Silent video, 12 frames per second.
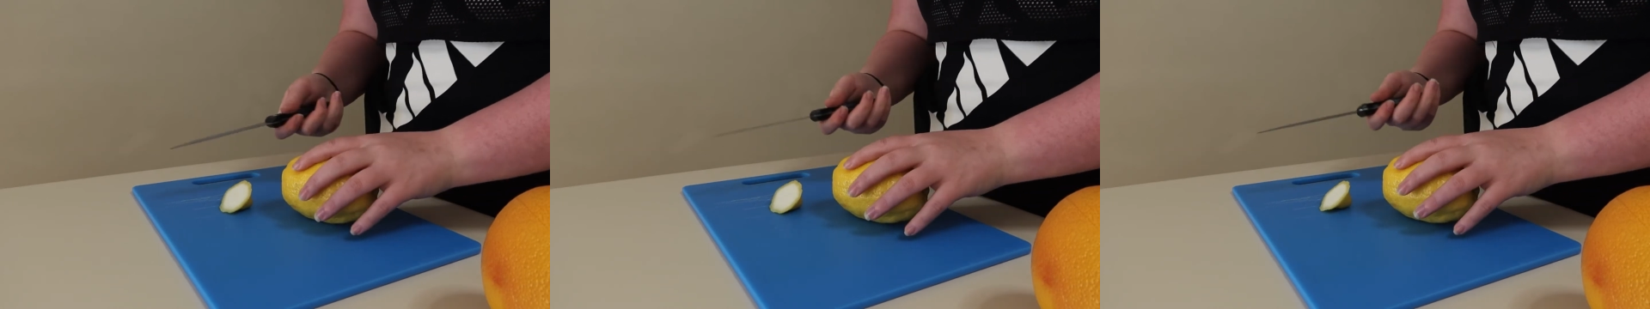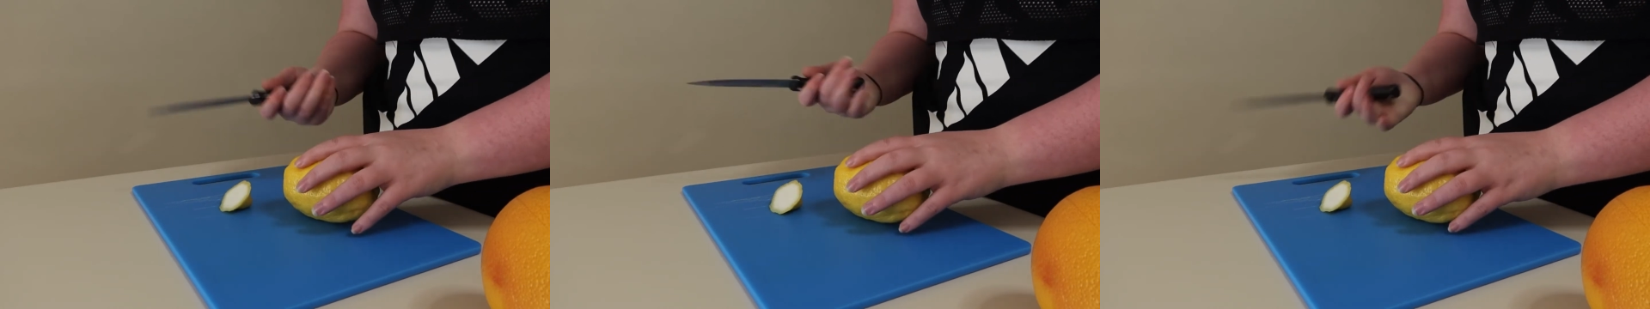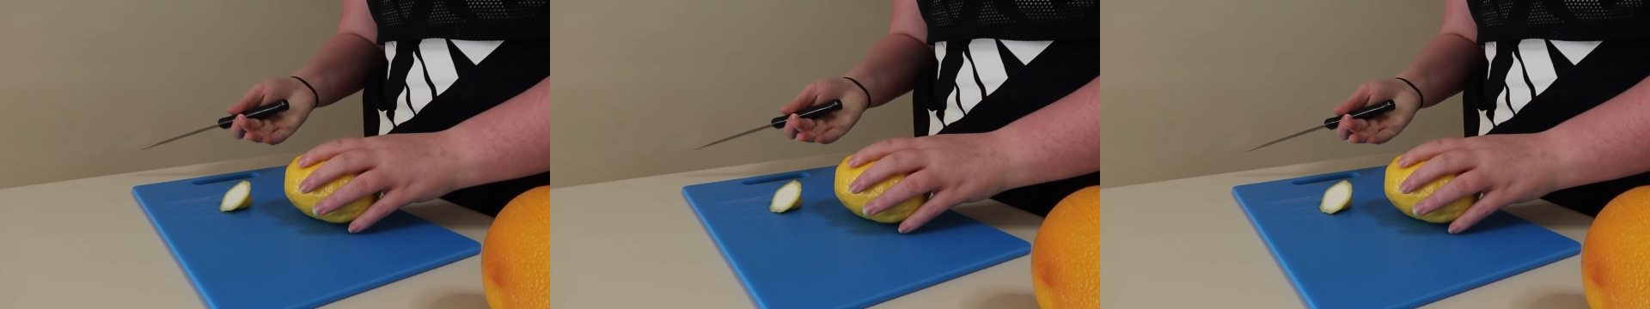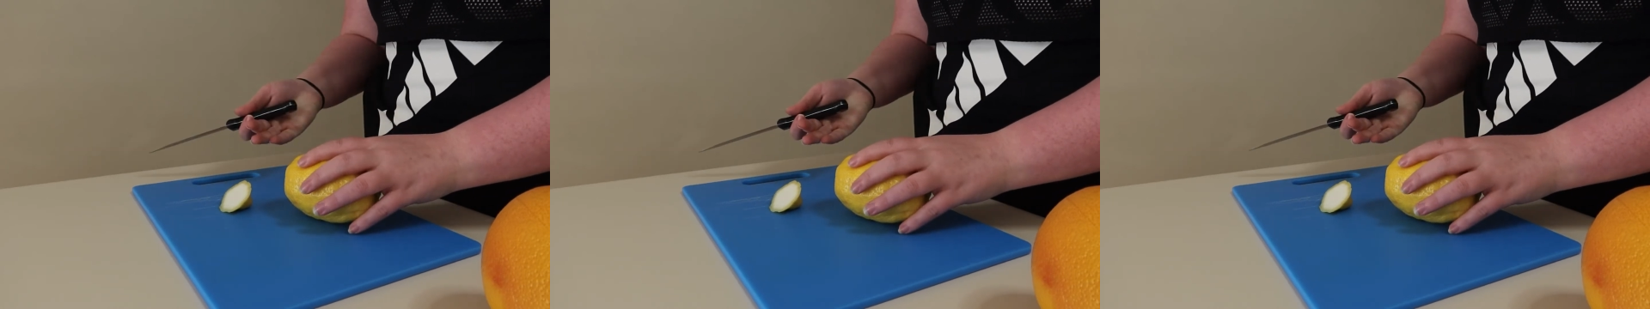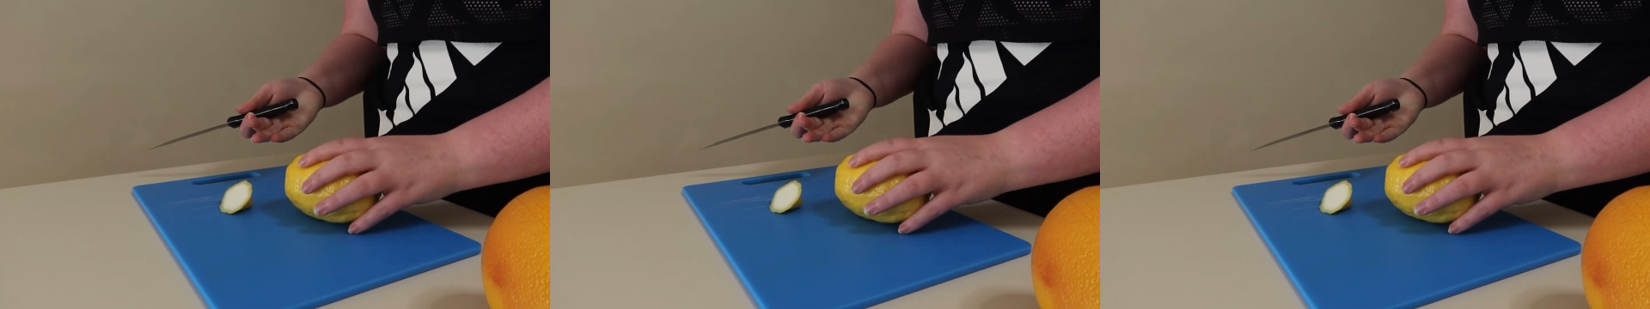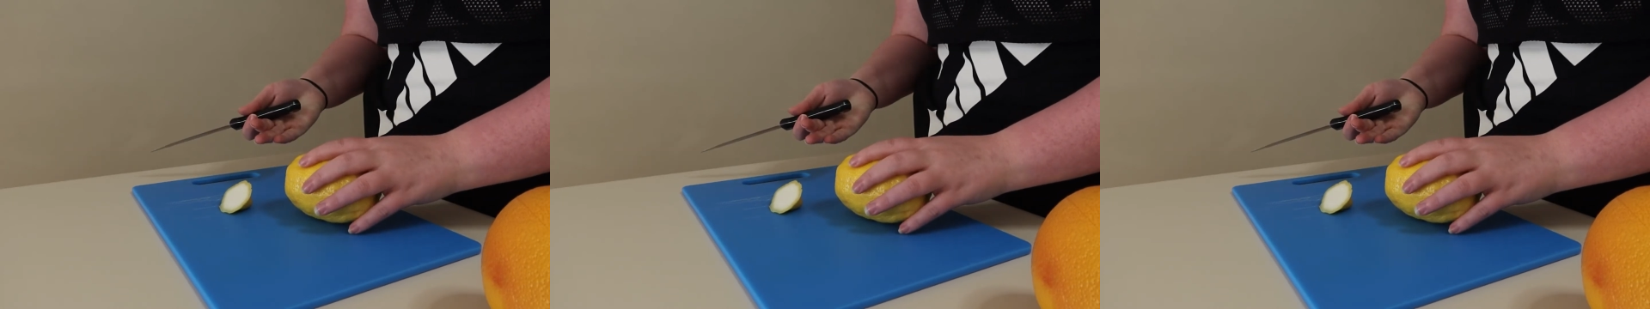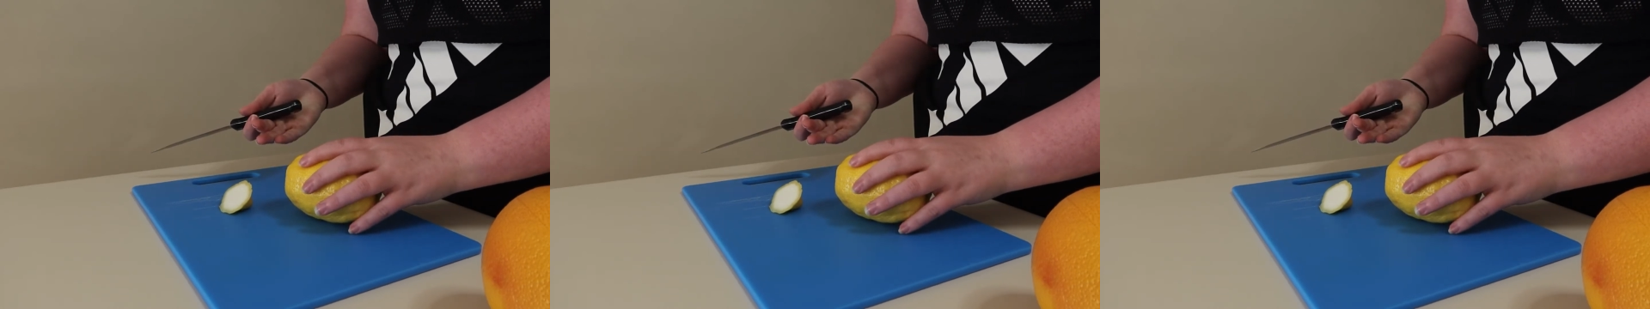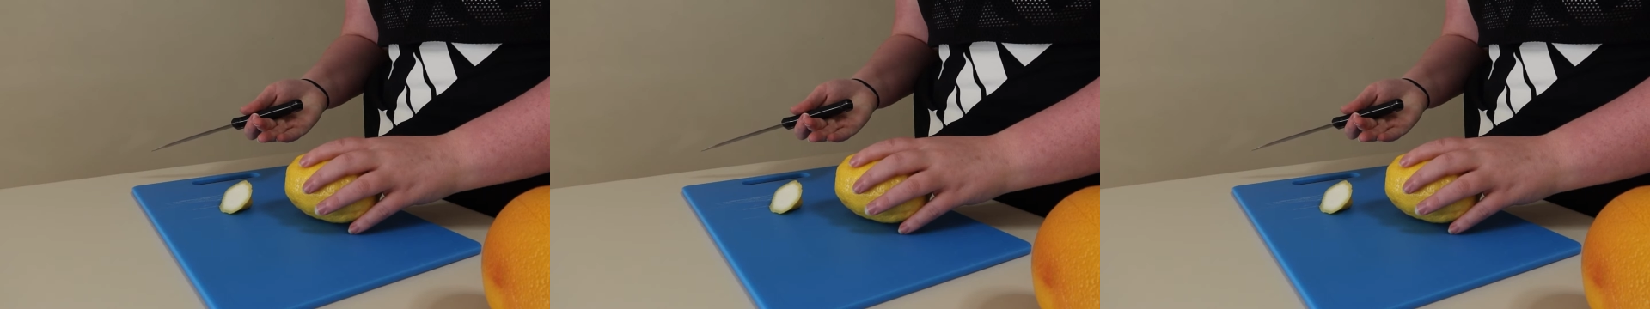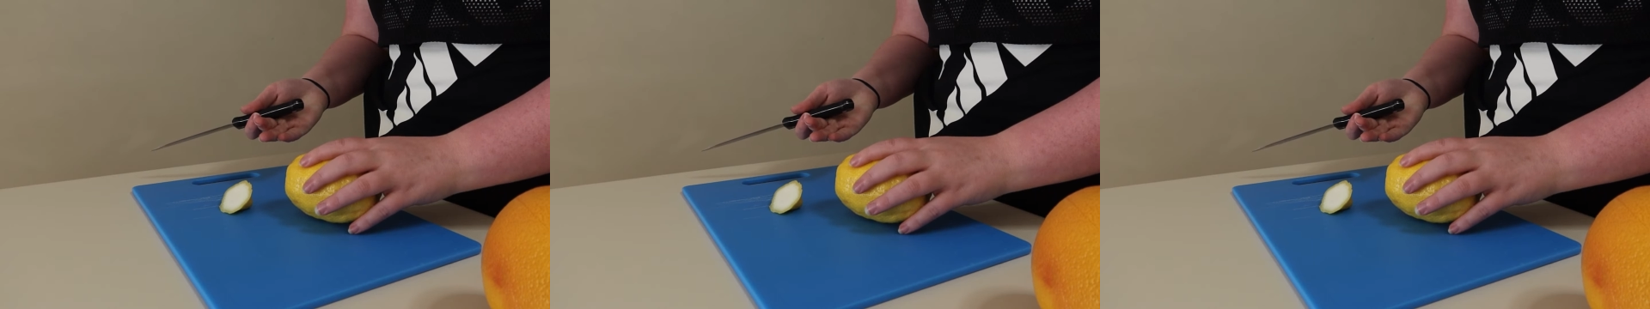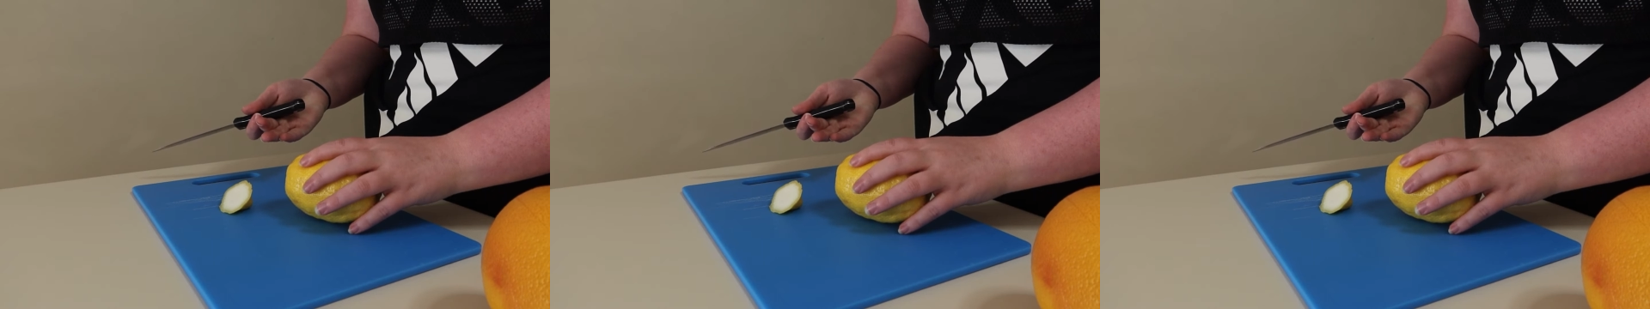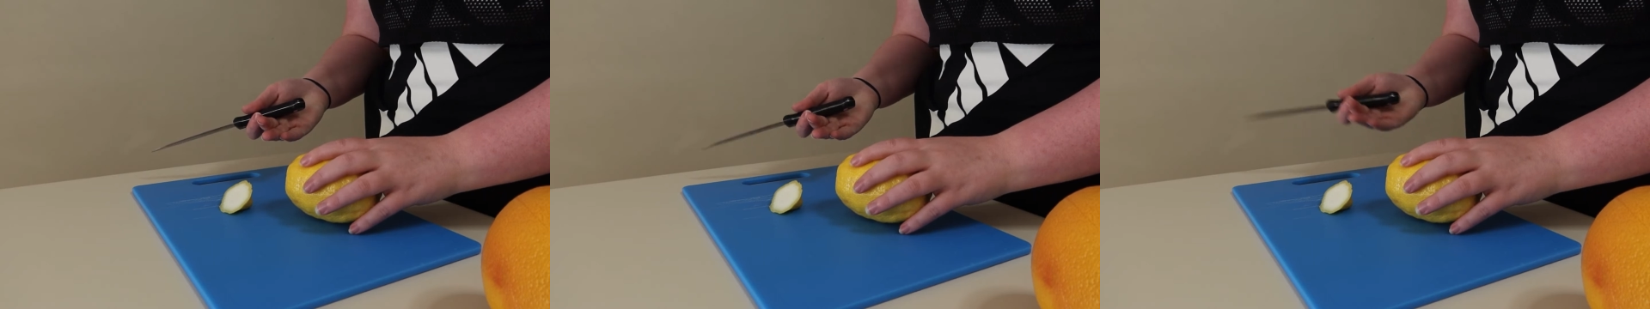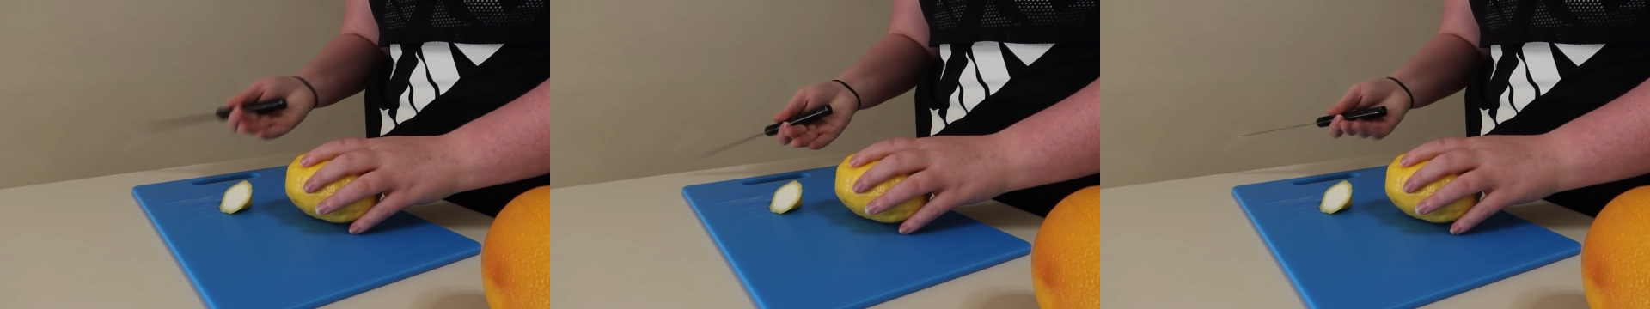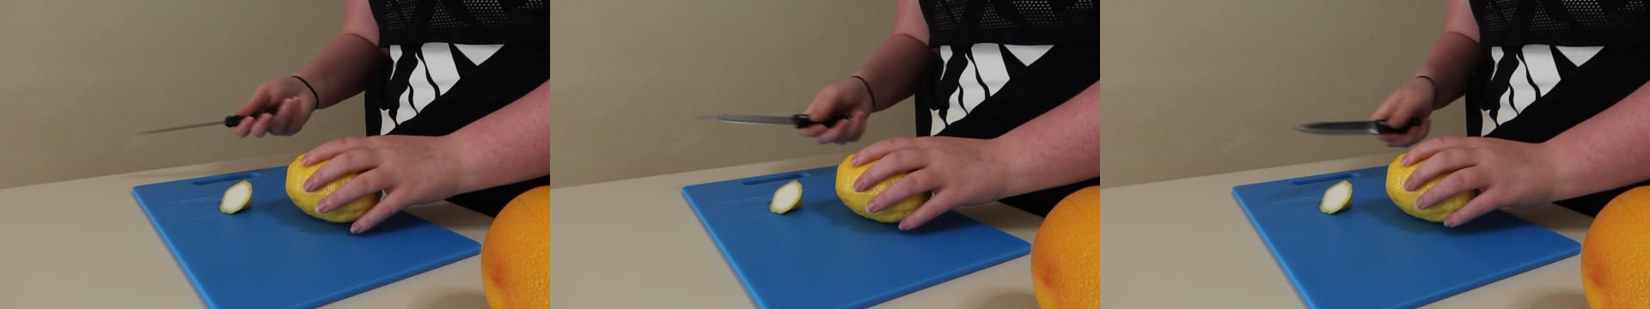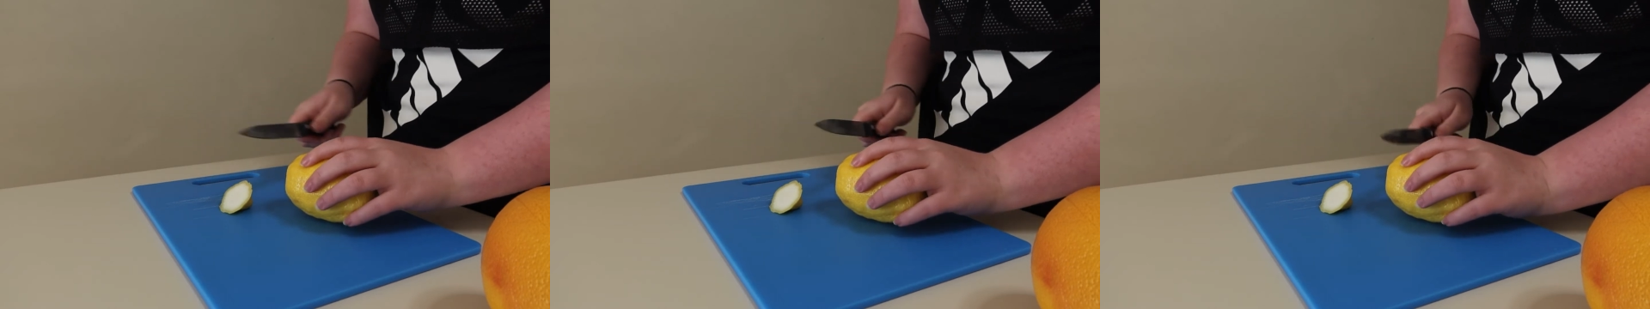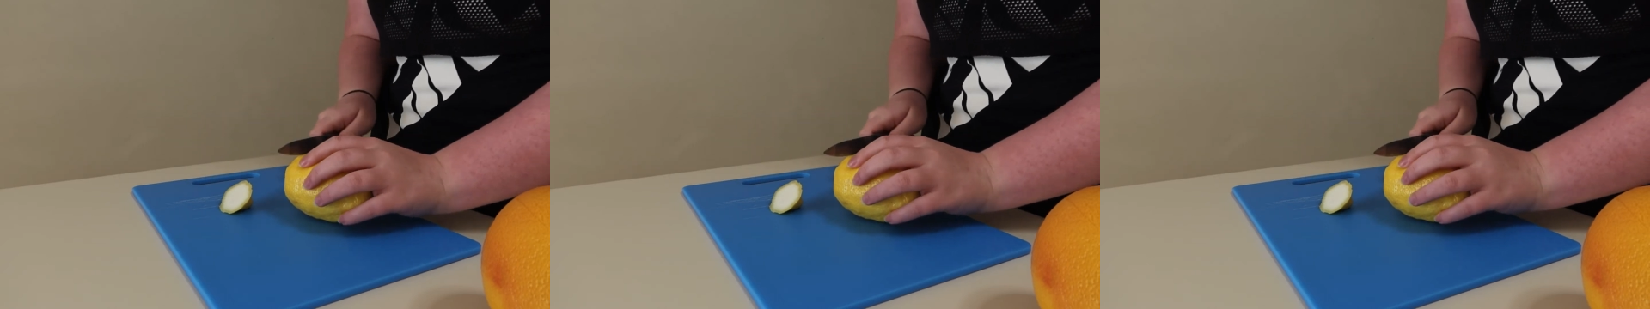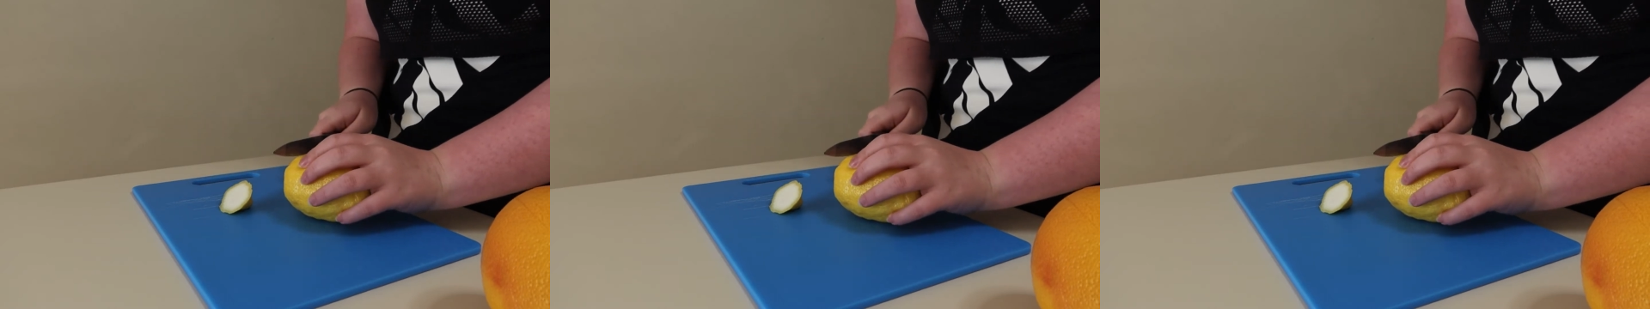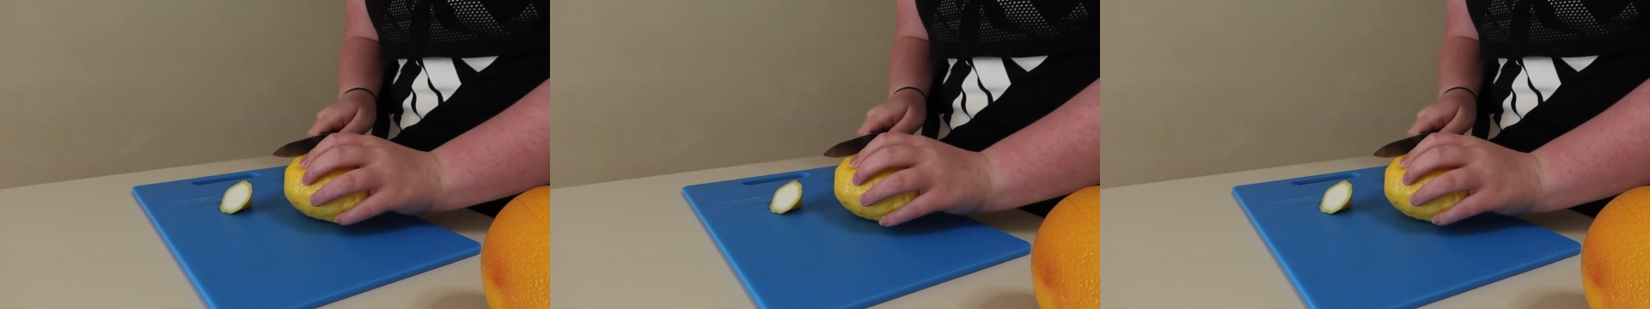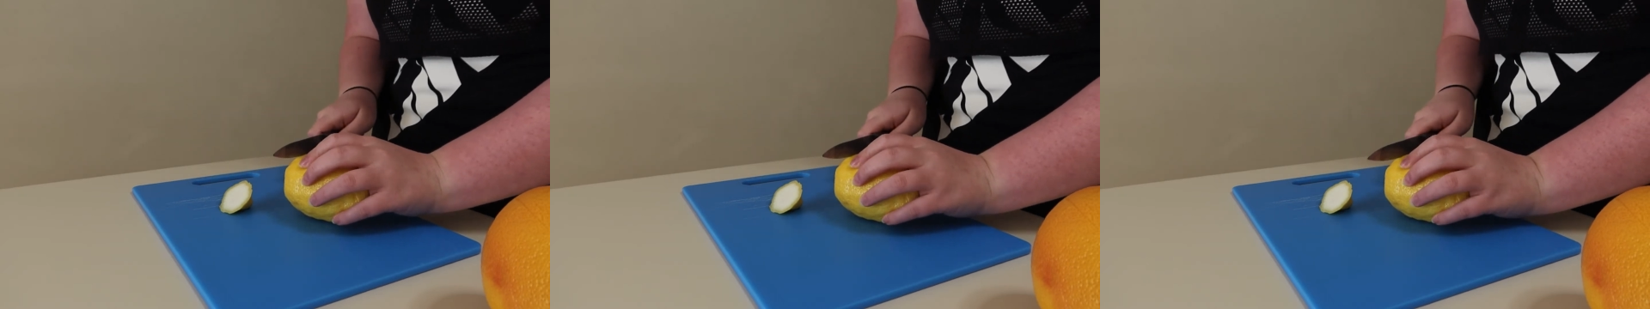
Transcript: Nobody's mouth can be seen.